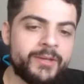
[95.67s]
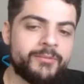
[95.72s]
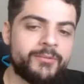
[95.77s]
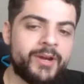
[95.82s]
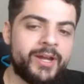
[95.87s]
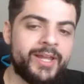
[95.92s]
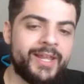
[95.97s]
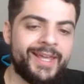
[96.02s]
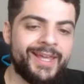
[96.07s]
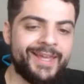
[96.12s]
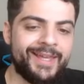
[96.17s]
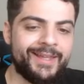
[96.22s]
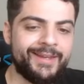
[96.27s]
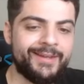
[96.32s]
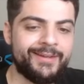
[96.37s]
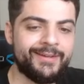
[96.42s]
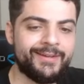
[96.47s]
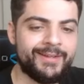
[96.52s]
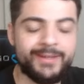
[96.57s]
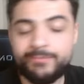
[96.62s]
right?
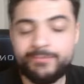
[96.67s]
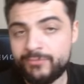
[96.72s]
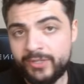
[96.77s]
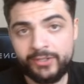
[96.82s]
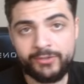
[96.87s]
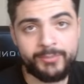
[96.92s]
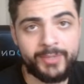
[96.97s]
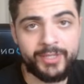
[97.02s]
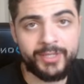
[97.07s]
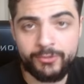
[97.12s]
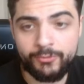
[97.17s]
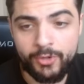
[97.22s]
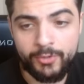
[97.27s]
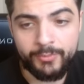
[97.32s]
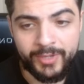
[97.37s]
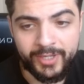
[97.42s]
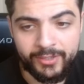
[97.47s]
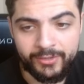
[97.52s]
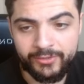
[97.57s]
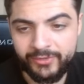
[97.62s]
And it does make the
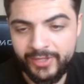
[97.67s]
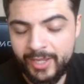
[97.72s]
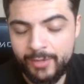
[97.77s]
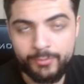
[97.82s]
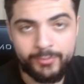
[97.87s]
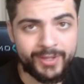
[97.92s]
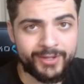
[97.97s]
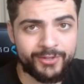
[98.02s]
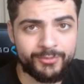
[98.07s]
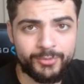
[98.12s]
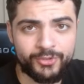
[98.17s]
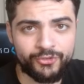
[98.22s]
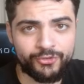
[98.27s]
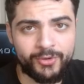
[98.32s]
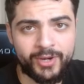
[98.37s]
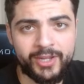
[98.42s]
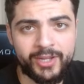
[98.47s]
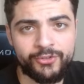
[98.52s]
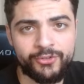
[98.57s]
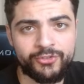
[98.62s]
world better. It's a cable management
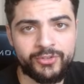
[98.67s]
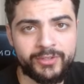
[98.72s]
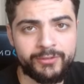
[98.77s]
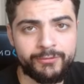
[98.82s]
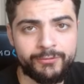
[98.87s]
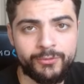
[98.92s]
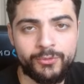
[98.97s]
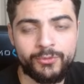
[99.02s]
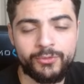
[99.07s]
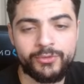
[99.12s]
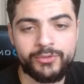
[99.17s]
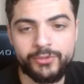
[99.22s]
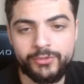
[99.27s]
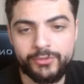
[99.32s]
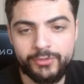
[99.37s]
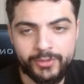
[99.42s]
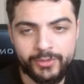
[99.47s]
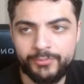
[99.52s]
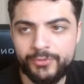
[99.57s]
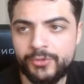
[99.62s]
tray usually for
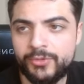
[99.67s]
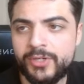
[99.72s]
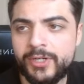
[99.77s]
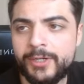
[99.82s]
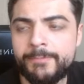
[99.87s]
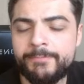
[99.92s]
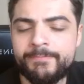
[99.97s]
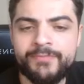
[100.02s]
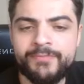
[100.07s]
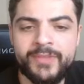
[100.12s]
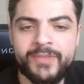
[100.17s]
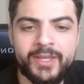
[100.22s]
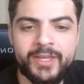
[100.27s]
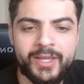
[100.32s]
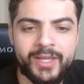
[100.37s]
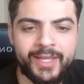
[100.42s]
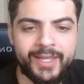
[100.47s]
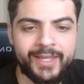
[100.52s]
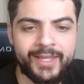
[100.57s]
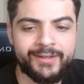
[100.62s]
your computer,
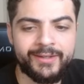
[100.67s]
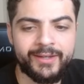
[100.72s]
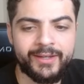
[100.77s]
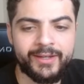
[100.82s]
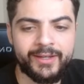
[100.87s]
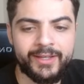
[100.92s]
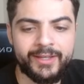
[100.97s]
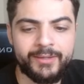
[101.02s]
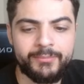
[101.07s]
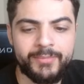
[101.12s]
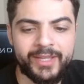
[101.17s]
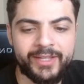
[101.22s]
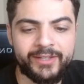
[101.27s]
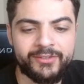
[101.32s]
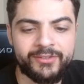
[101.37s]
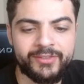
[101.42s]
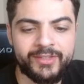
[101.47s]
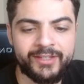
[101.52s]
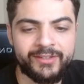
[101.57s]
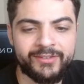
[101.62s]
and it
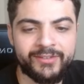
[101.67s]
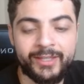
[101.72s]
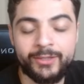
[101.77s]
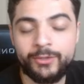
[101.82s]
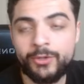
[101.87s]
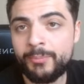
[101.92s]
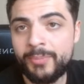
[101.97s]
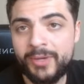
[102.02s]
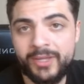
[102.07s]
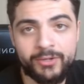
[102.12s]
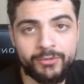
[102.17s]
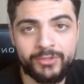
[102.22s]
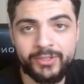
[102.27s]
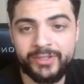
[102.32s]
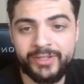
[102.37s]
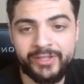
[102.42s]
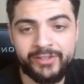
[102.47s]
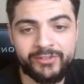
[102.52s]
makes things a lot better, a lot